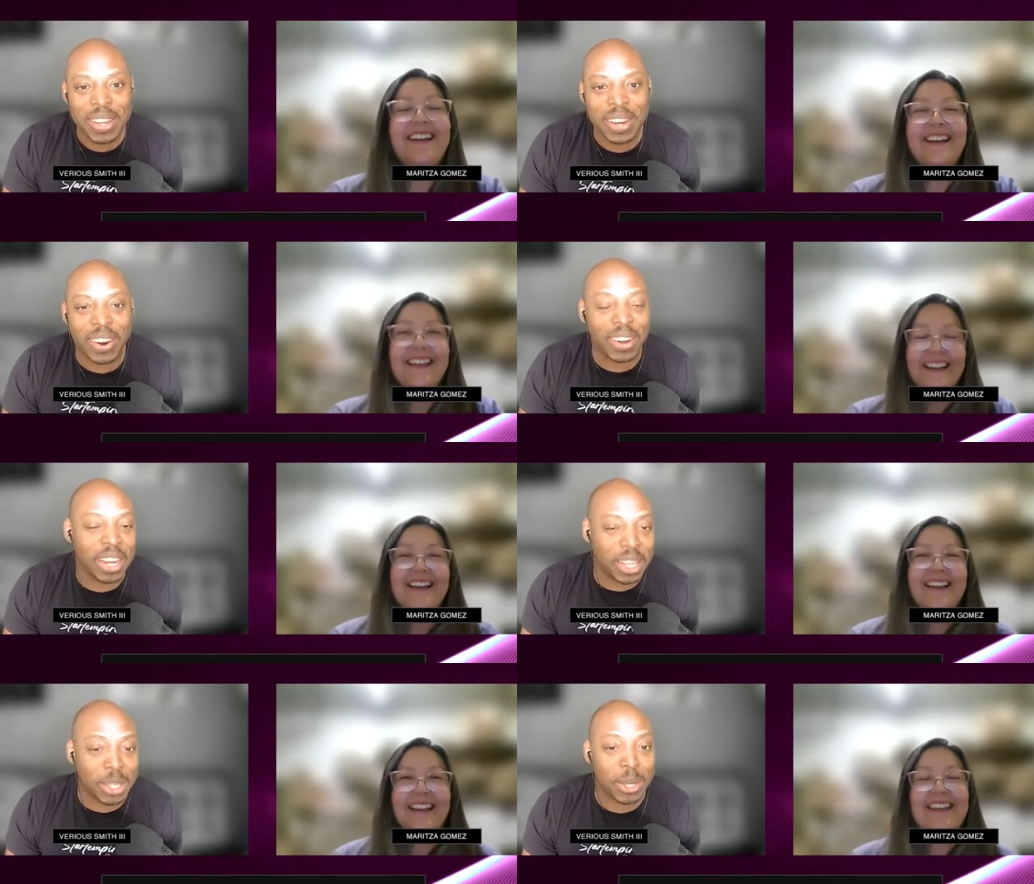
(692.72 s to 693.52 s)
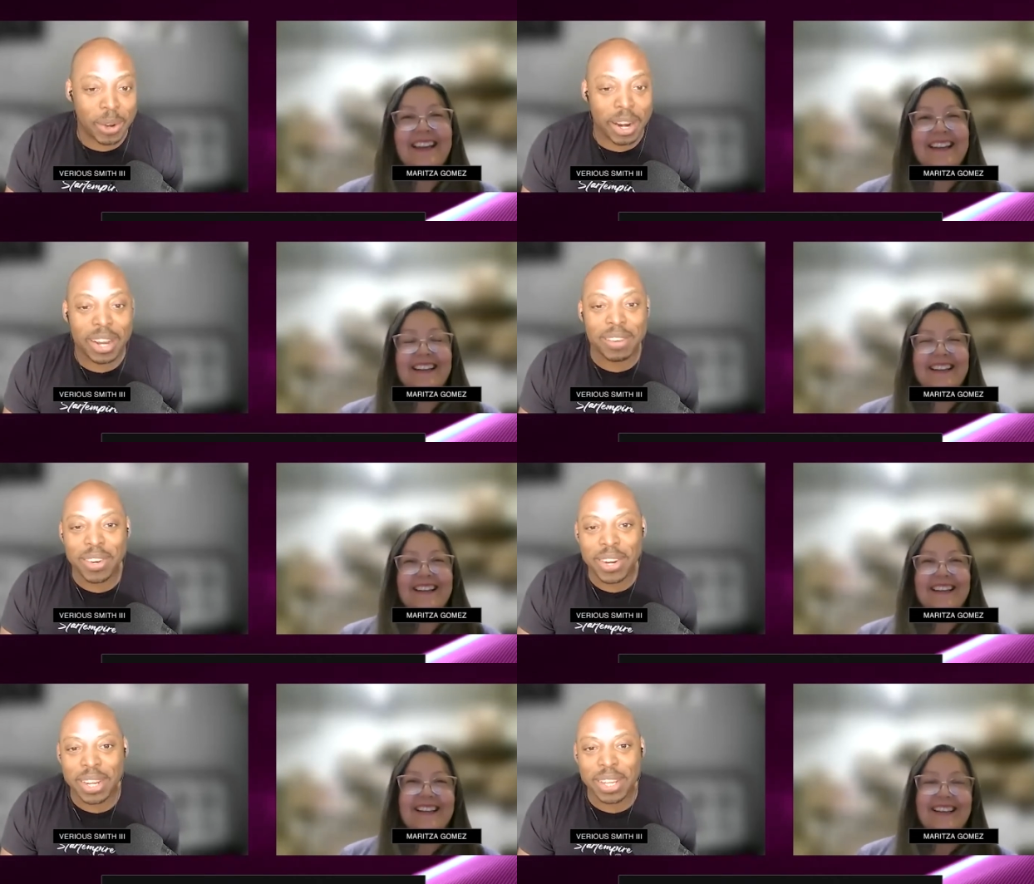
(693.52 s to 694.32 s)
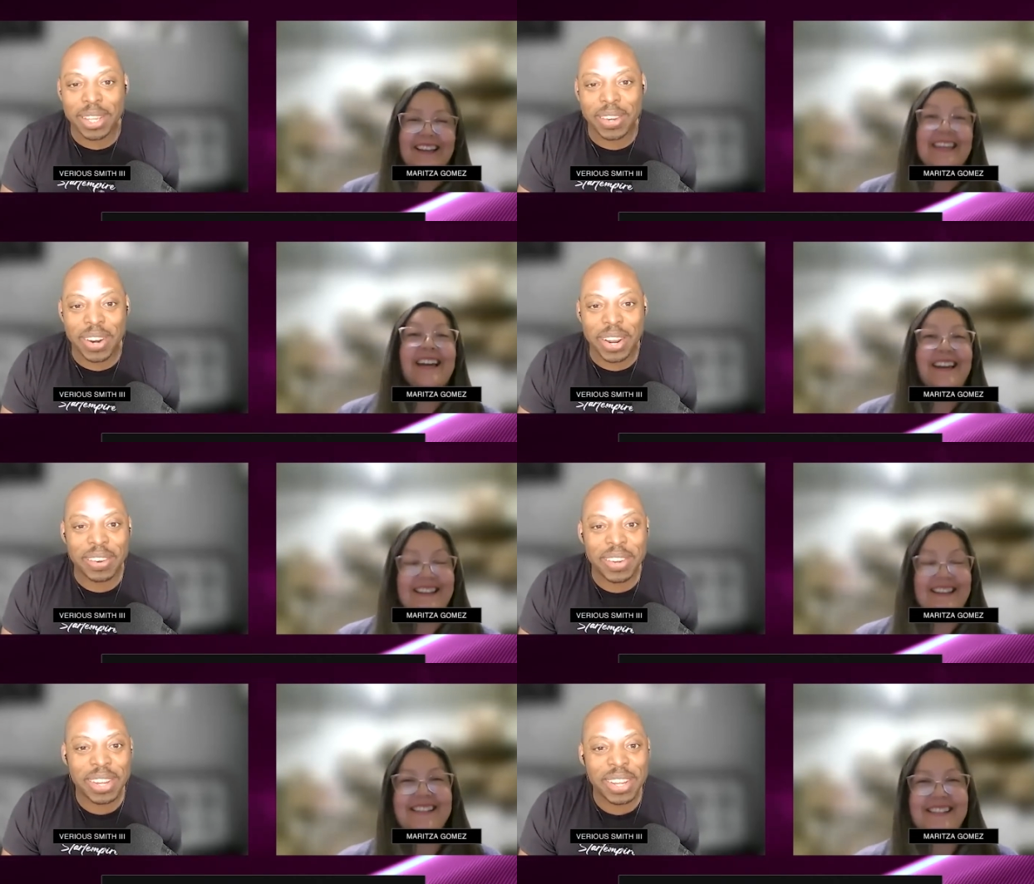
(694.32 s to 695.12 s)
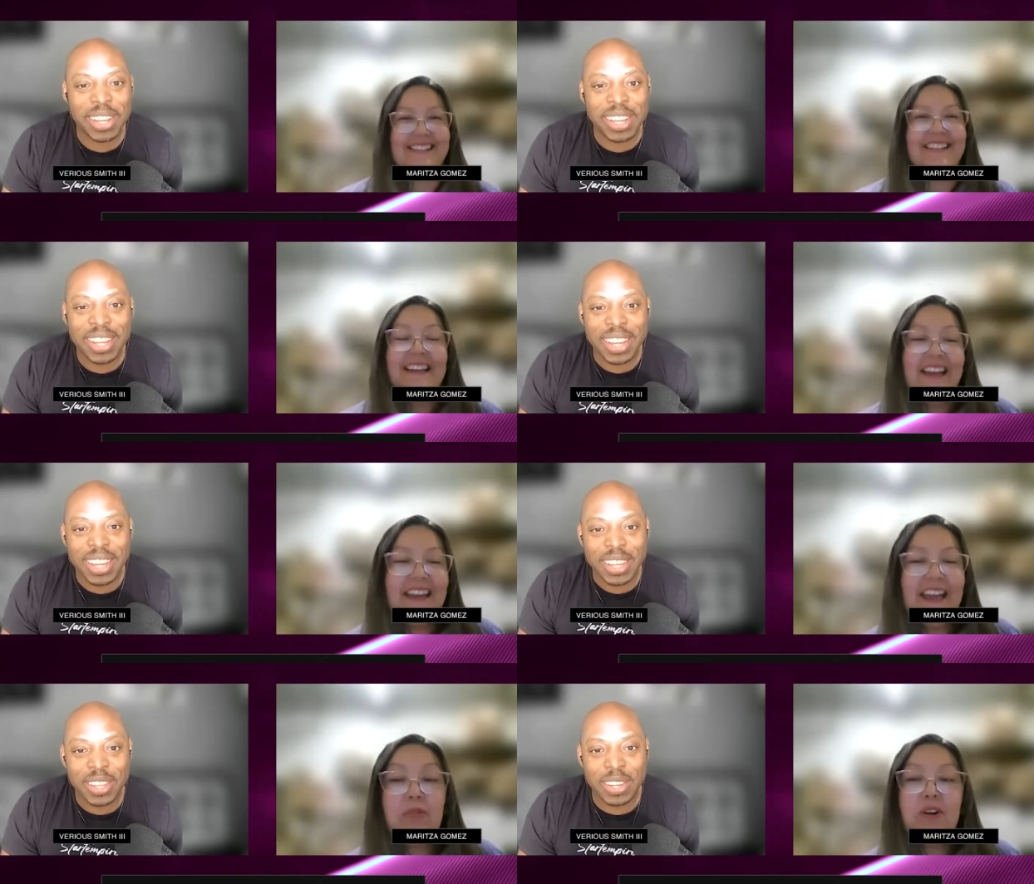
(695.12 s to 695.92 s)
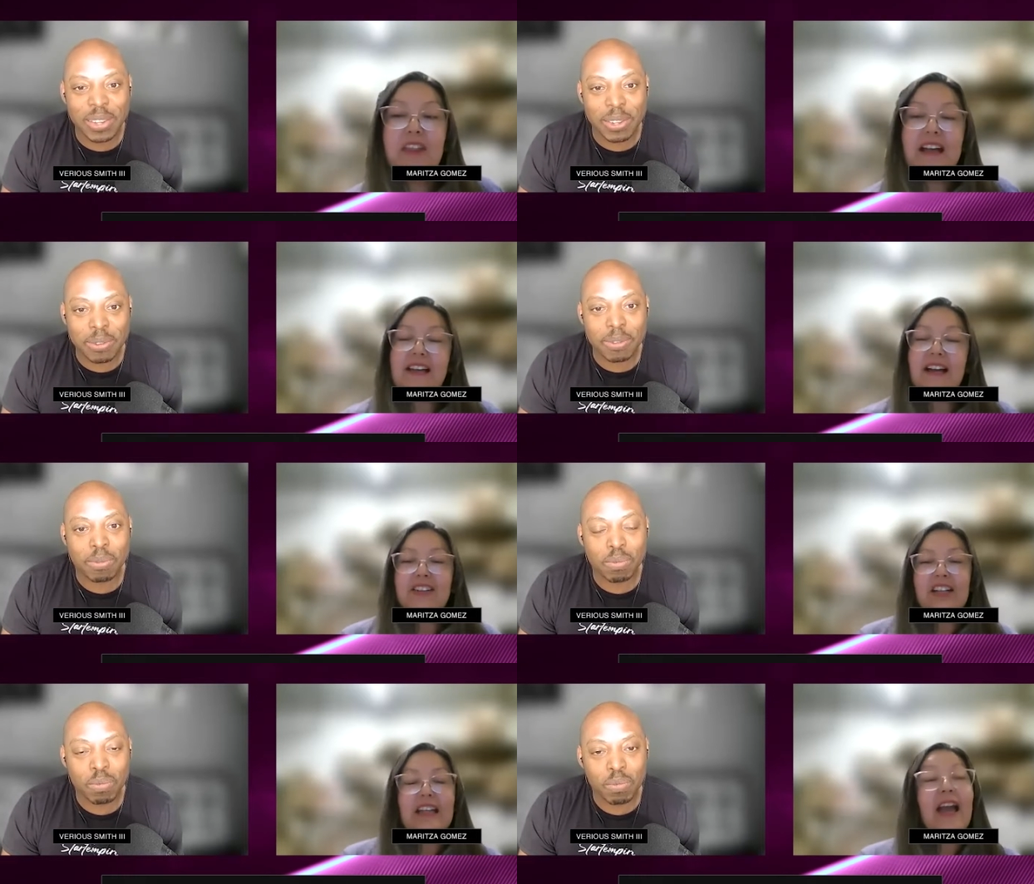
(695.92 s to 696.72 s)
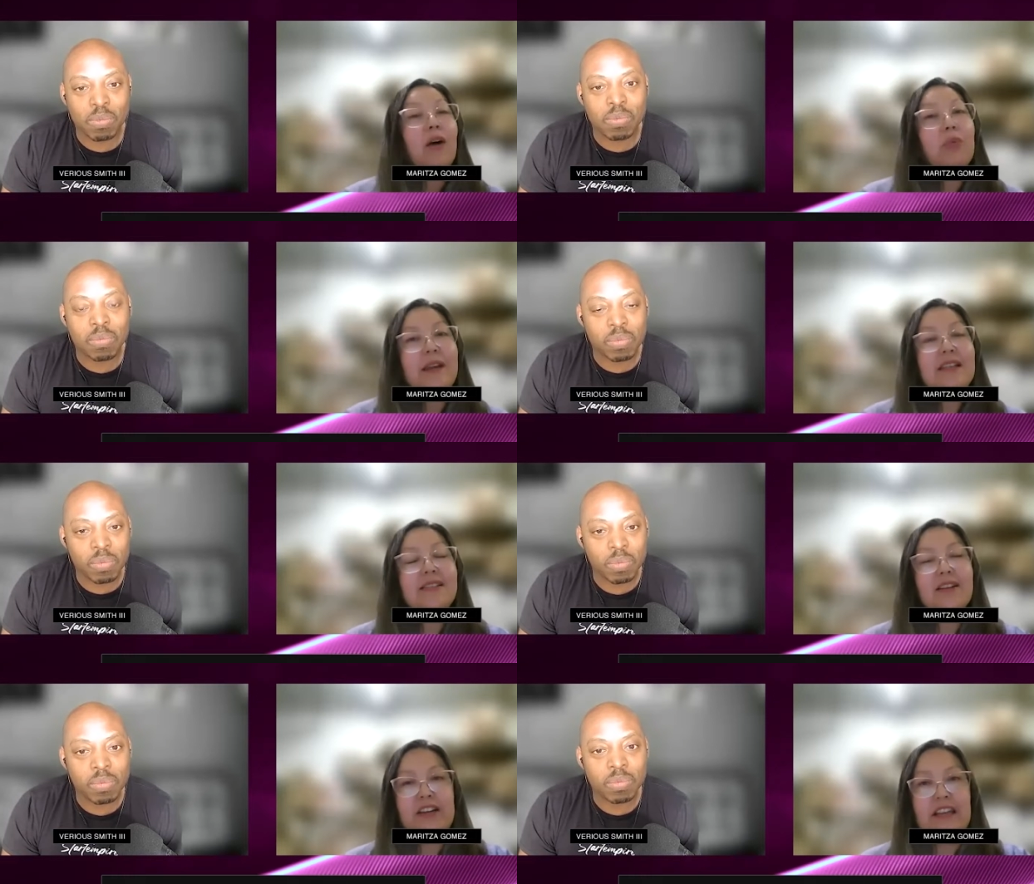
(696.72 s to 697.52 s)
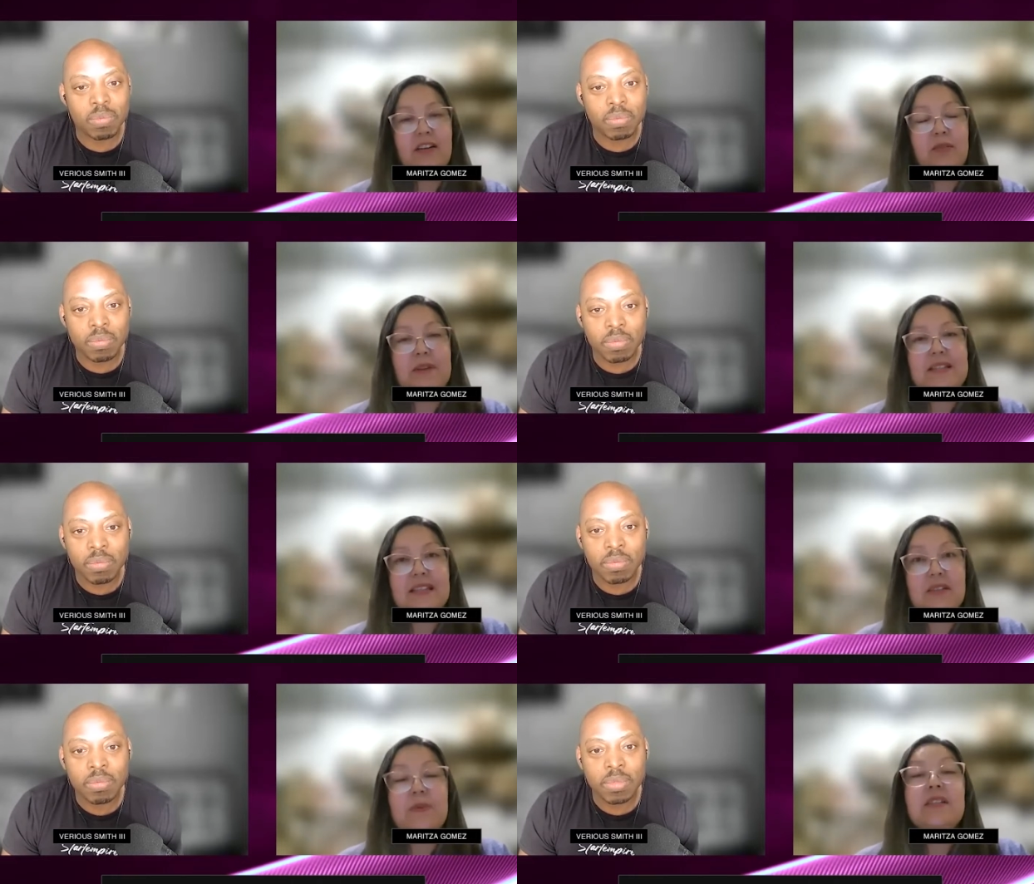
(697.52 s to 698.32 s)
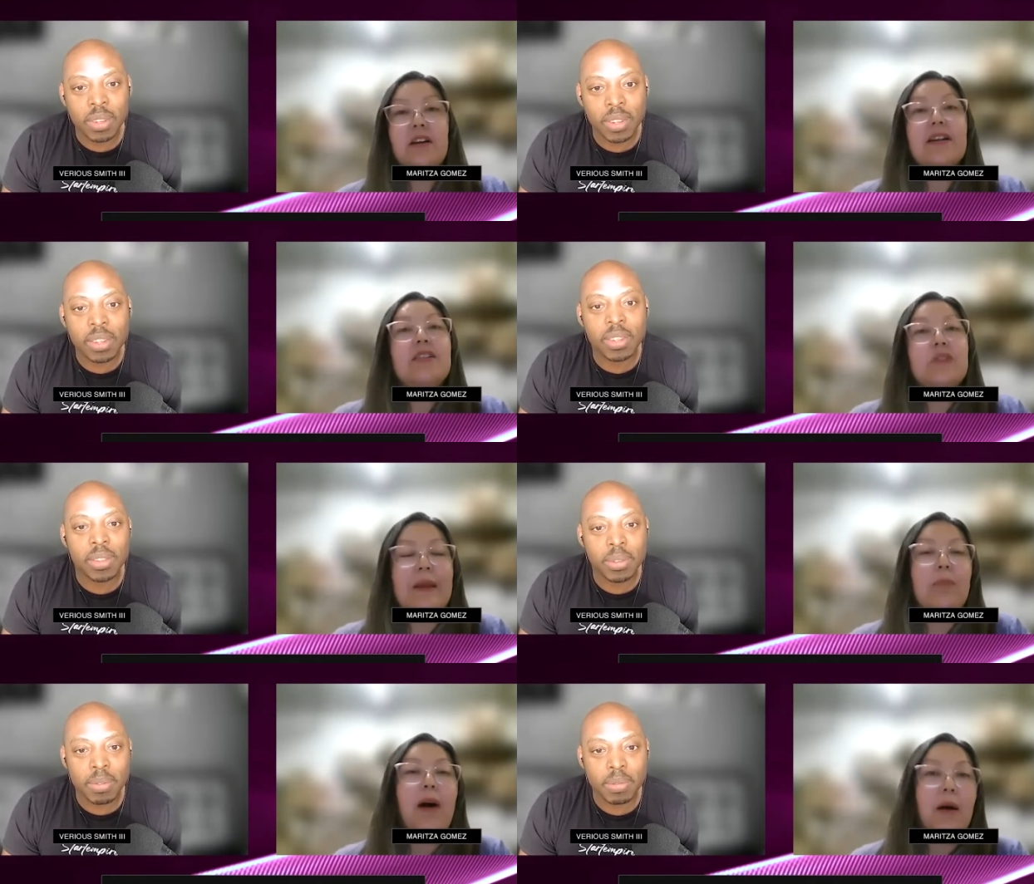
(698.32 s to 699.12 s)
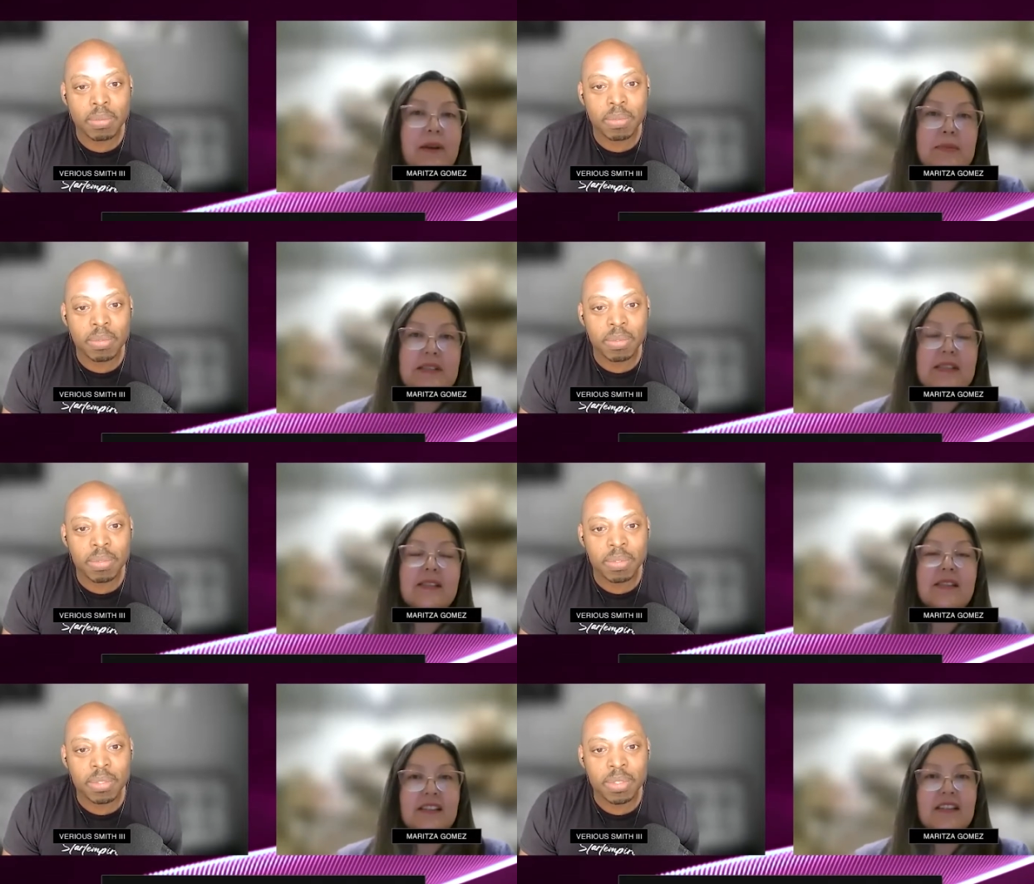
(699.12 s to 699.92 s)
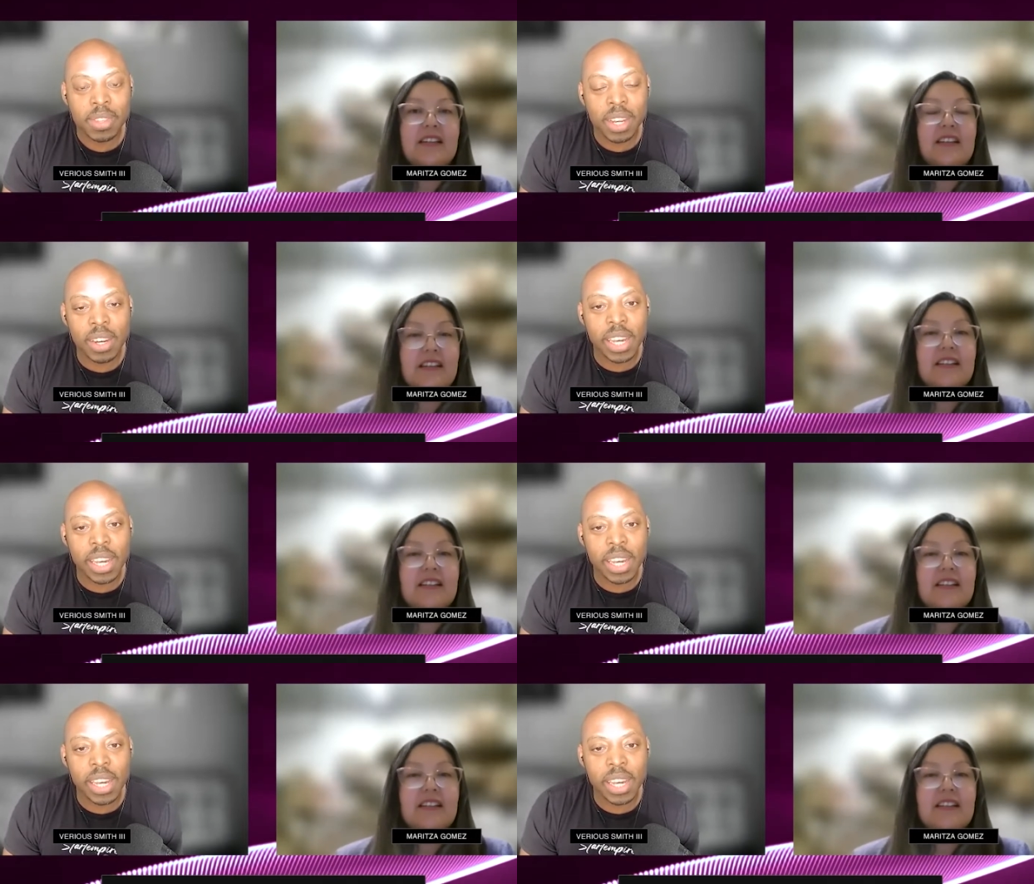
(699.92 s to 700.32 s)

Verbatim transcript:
Speaker 1: on Instagram. On Instagram.
Speaker 2: Yes. Yeah. So, well, that's actually how we started our business. We started doing pop ups.
Speaker 1: Okay.